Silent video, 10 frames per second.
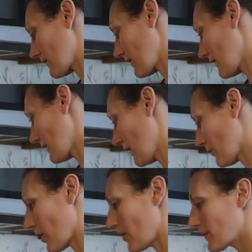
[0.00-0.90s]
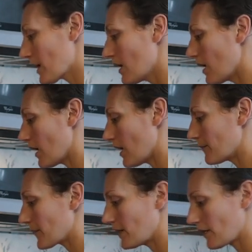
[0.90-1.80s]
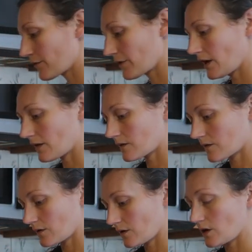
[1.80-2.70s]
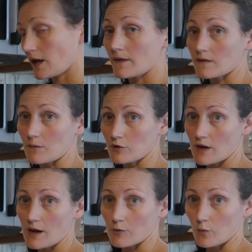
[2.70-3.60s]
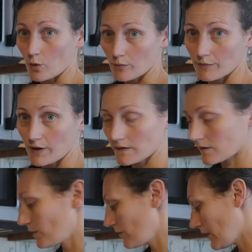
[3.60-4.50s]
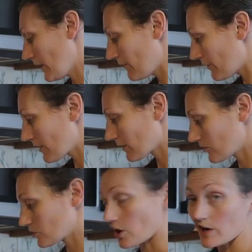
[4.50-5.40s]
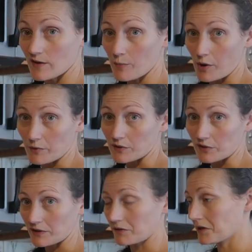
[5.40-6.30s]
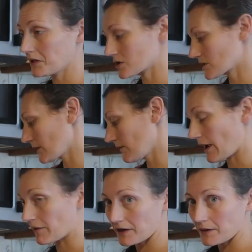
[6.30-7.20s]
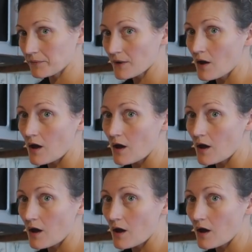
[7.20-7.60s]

It's a nice hand balm. Um, another thing is, in the summertime or warmer months, we would leave the jar in the barn with the lid on it. Just leave it out there.